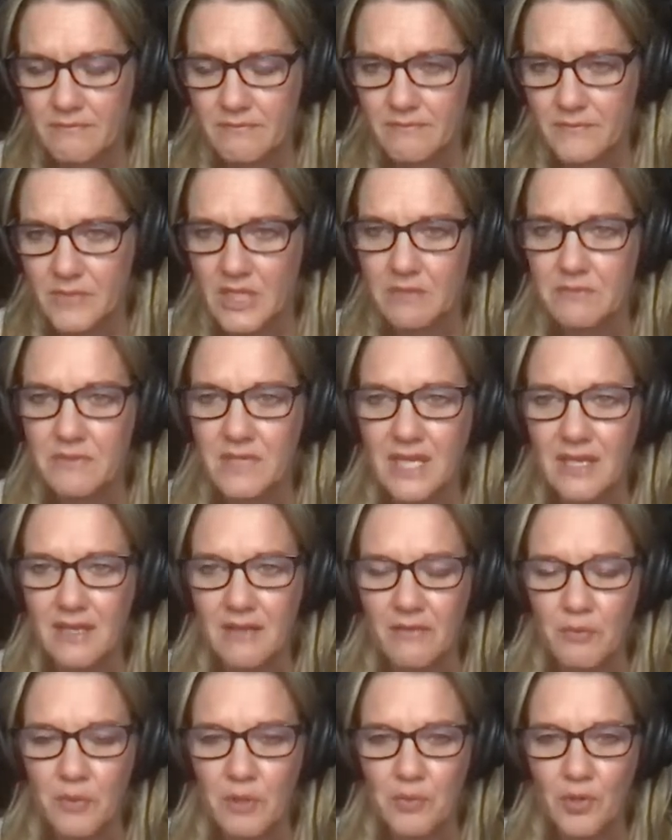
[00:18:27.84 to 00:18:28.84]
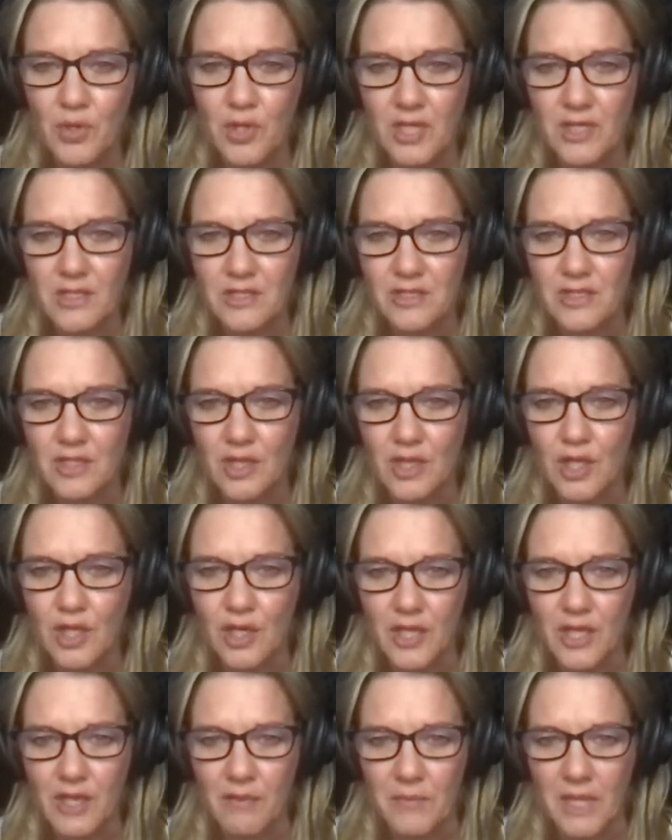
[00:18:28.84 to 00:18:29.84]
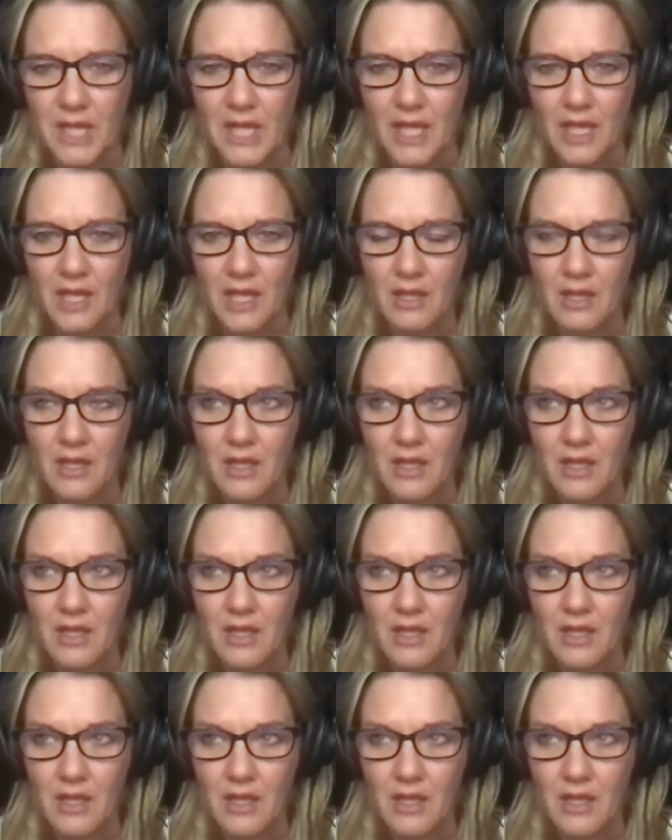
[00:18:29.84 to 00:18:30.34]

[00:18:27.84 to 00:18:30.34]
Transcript: But I'm like, if people can just look at me